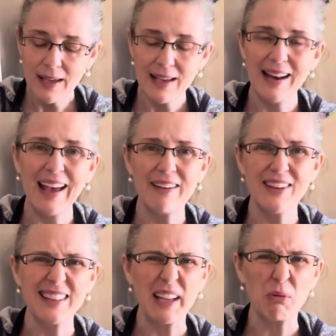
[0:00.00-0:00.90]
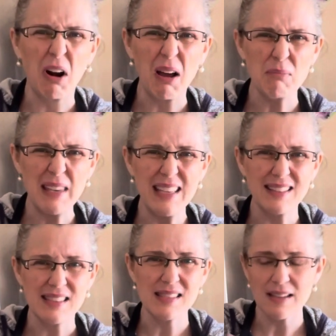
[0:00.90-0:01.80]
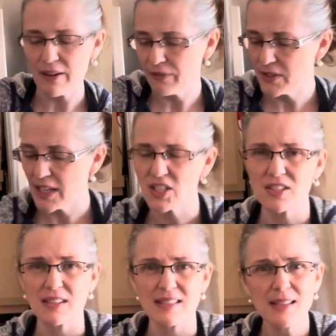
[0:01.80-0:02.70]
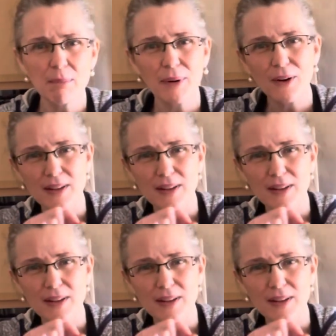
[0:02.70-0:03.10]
and having like raw meat and stuff touch the zipper.